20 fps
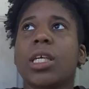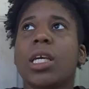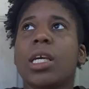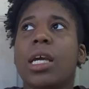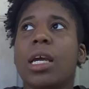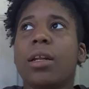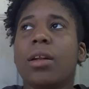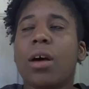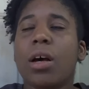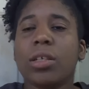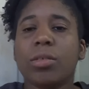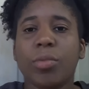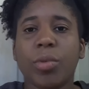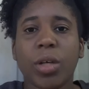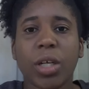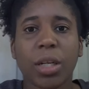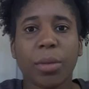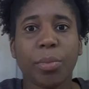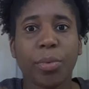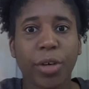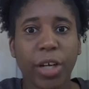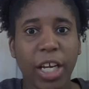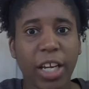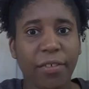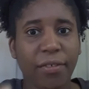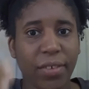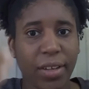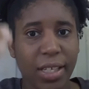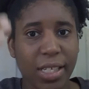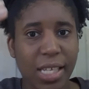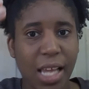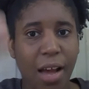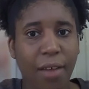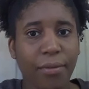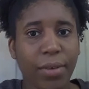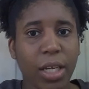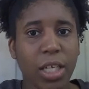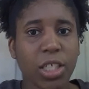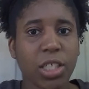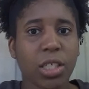and also we're going to pray for the
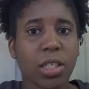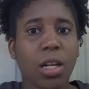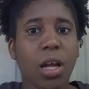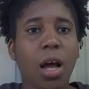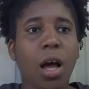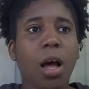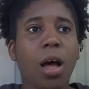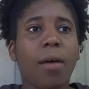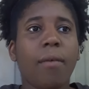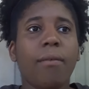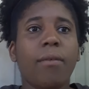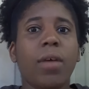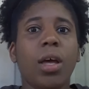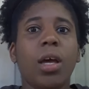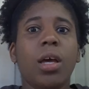salvation of